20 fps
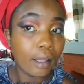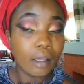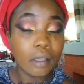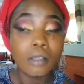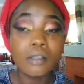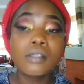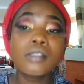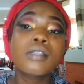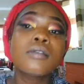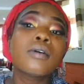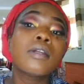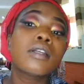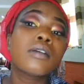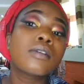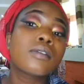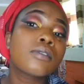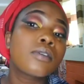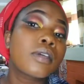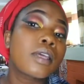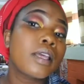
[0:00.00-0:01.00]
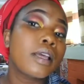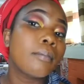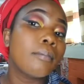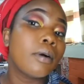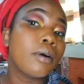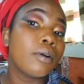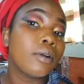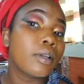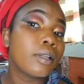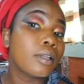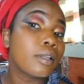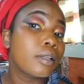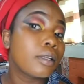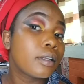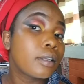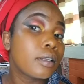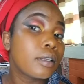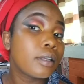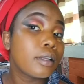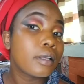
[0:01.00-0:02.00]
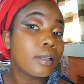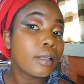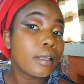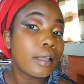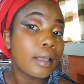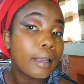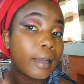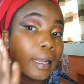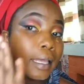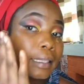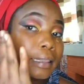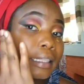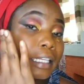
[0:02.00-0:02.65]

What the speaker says: You see what I was talking about? Like